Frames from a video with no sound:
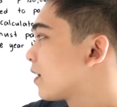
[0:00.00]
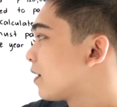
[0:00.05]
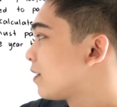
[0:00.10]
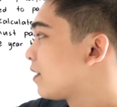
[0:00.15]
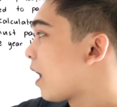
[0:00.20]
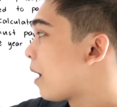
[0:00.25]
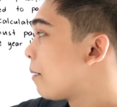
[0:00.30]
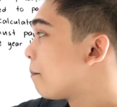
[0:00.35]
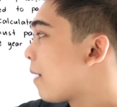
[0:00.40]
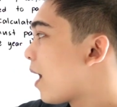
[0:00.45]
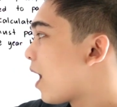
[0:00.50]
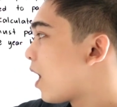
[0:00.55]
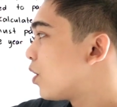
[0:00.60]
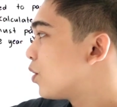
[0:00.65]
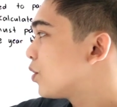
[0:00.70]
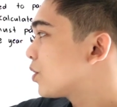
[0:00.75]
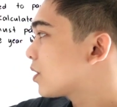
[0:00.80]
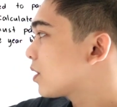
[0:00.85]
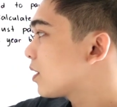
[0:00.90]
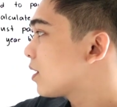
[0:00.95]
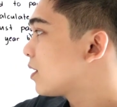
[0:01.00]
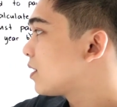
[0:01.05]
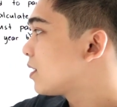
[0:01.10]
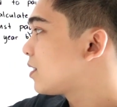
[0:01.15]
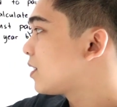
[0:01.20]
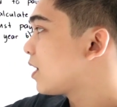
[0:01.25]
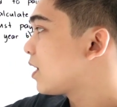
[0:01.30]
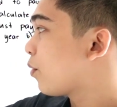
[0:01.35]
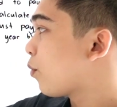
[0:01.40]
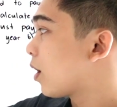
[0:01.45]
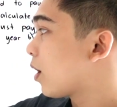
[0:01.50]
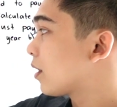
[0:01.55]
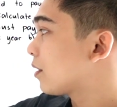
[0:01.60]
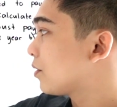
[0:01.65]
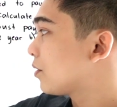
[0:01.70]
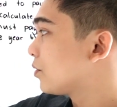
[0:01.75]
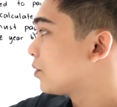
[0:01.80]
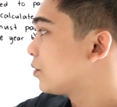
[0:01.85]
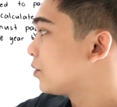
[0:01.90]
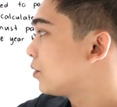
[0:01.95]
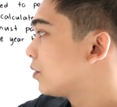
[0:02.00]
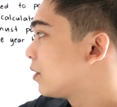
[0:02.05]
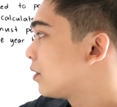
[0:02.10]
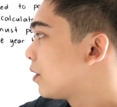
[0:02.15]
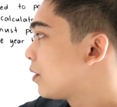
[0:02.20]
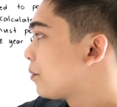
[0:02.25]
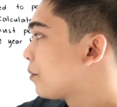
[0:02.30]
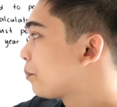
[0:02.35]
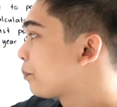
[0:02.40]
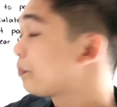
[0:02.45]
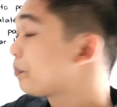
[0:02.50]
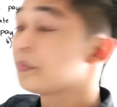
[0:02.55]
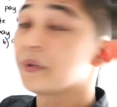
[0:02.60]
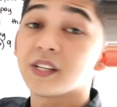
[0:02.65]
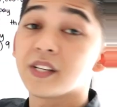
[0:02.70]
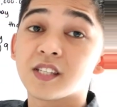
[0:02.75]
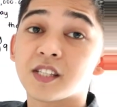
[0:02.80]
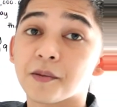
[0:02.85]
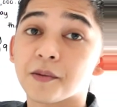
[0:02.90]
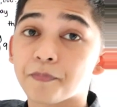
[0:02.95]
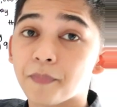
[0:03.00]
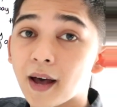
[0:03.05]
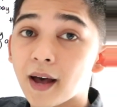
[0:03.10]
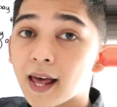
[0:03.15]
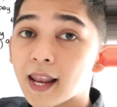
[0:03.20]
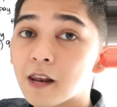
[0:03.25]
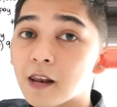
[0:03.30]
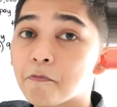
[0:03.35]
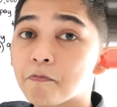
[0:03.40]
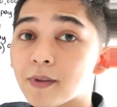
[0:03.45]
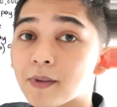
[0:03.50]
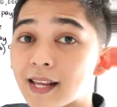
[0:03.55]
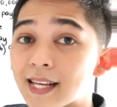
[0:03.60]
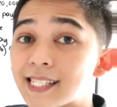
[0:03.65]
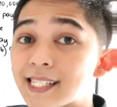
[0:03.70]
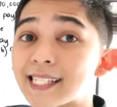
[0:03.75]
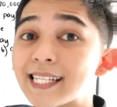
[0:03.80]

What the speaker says: The amount is equal to principal plus